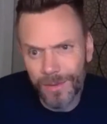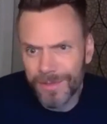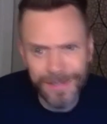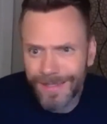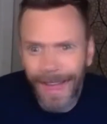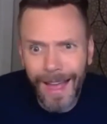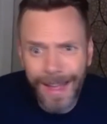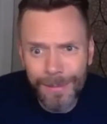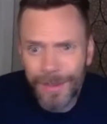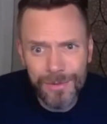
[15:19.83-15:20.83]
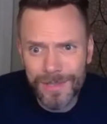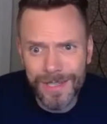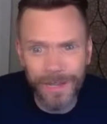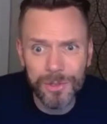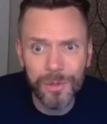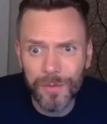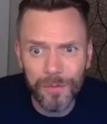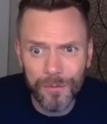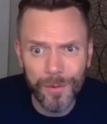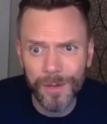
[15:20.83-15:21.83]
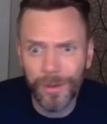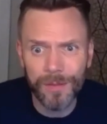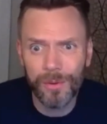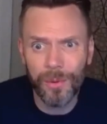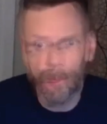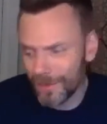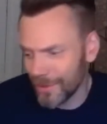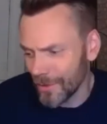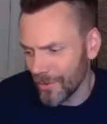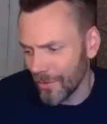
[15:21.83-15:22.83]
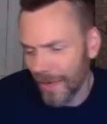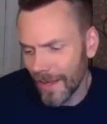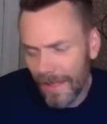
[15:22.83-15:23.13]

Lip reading: I was like, yeah, I'm interested. I'll do it for free. Whatever you want me to do.